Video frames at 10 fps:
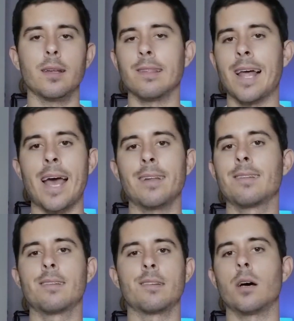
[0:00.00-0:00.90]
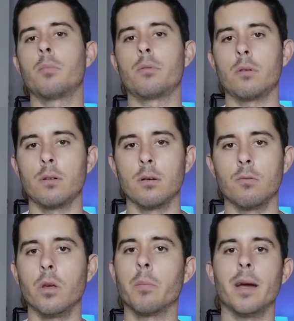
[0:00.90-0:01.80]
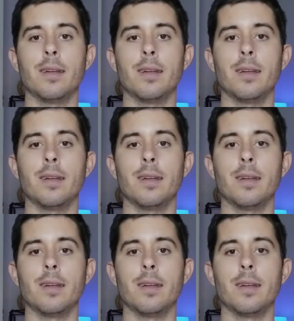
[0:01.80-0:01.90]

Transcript: last supper with my